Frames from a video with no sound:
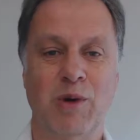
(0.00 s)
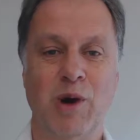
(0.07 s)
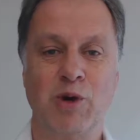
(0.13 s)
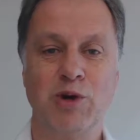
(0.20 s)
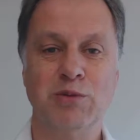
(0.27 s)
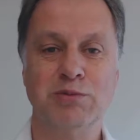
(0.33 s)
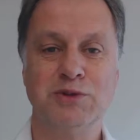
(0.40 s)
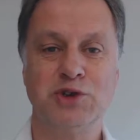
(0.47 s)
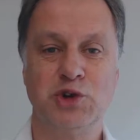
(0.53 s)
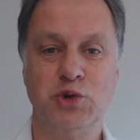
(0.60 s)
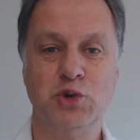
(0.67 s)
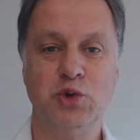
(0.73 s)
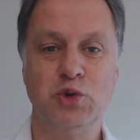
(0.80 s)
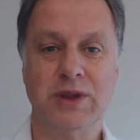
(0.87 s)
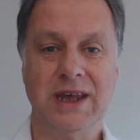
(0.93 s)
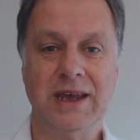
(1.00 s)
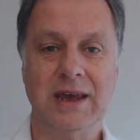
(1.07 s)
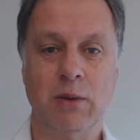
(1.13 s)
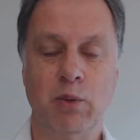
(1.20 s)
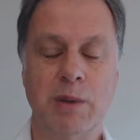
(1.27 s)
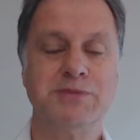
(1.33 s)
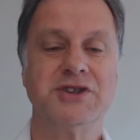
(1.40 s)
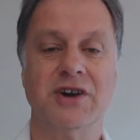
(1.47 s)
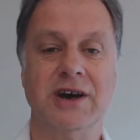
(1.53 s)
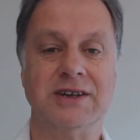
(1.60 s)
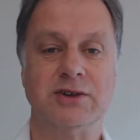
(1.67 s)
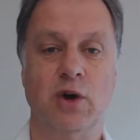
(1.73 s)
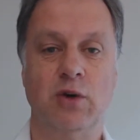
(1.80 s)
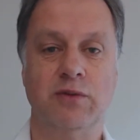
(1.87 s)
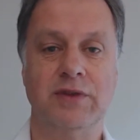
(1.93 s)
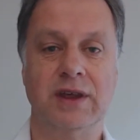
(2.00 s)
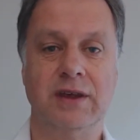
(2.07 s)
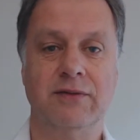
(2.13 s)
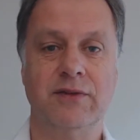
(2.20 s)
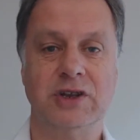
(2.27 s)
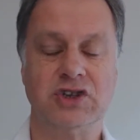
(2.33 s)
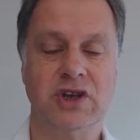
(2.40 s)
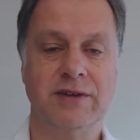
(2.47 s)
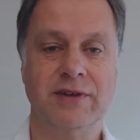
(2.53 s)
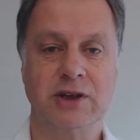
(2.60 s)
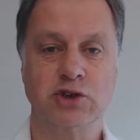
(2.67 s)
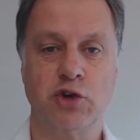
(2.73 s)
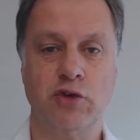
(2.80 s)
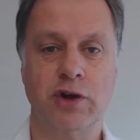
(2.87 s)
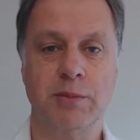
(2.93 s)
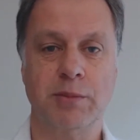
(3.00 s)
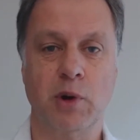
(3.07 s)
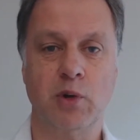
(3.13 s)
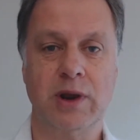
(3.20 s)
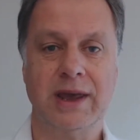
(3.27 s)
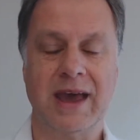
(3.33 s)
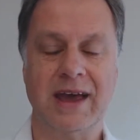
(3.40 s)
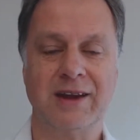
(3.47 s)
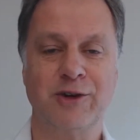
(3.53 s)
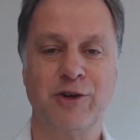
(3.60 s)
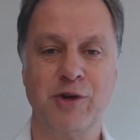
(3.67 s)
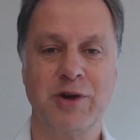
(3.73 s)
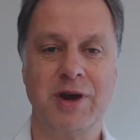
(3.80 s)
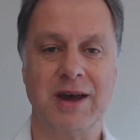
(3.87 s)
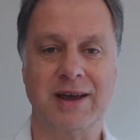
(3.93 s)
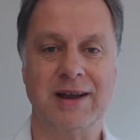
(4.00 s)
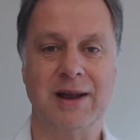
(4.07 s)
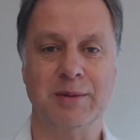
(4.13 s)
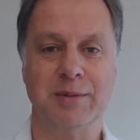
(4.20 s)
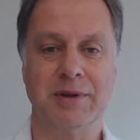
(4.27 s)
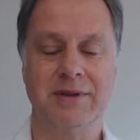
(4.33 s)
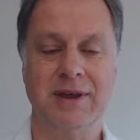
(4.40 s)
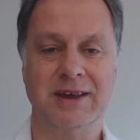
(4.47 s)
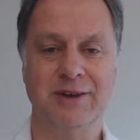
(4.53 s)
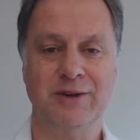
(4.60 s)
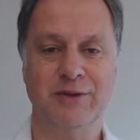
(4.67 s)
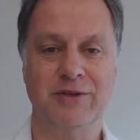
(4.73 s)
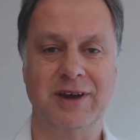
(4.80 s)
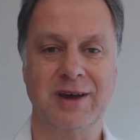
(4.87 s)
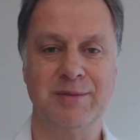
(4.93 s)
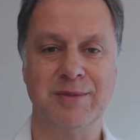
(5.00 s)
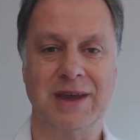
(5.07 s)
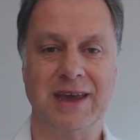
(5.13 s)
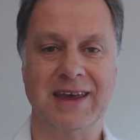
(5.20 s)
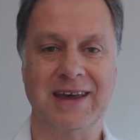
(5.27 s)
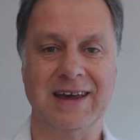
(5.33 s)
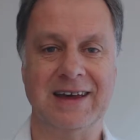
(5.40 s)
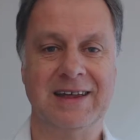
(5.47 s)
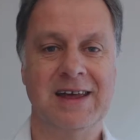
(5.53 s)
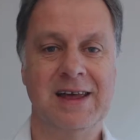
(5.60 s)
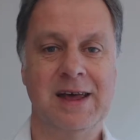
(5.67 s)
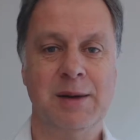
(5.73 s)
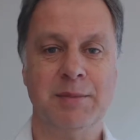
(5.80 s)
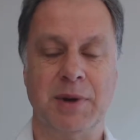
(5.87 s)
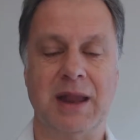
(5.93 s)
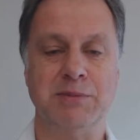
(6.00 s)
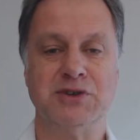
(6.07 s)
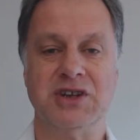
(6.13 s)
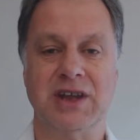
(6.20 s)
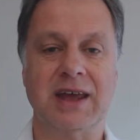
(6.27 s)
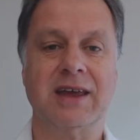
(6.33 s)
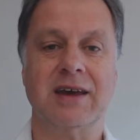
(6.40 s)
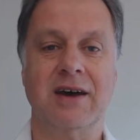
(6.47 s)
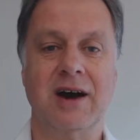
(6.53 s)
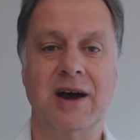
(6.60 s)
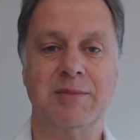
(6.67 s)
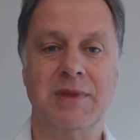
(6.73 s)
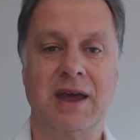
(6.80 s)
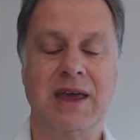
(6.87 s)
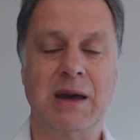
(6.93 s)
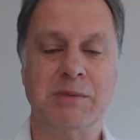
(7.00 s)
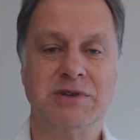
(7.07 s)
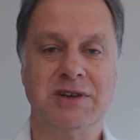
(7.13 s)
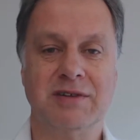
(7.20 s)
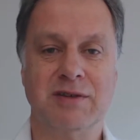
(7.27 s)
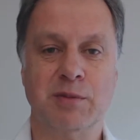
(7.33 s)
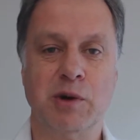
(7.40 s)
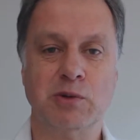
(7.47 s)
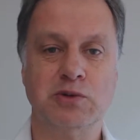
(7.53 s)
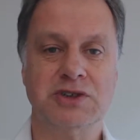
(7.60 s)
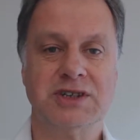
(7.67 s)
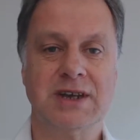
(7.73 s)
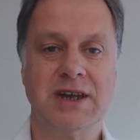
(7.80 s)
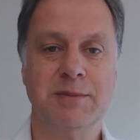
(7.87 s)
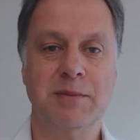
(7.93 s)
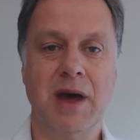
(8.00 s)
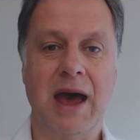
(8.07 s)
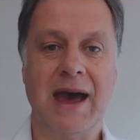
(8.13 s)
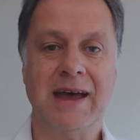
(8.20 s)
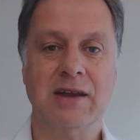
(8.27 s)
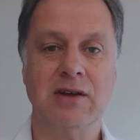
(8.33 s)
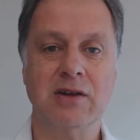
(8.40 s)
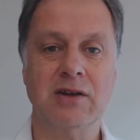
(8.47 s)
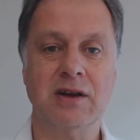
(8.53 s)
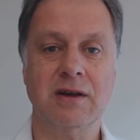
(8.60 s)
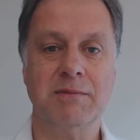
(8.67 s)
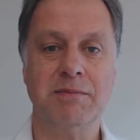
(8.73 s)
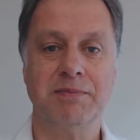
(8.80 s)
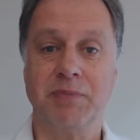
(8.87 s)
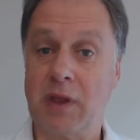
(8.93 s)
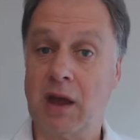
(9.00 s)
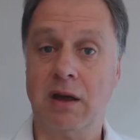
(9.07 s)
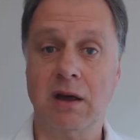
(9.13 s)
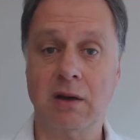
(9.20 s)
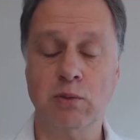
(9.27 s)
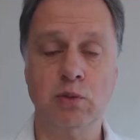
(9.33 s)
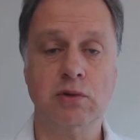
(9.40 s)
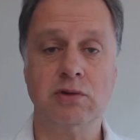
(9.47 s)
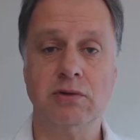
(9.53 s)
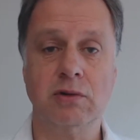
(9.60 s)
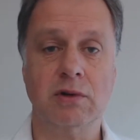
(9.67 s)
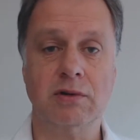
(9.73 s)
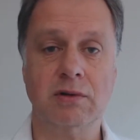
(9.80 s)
Welcome to the website of the Finchley Victoria Bowling and Croquet Club. Thank you for coming here. My name is Nick, I'm the captain of the bowlers team, and would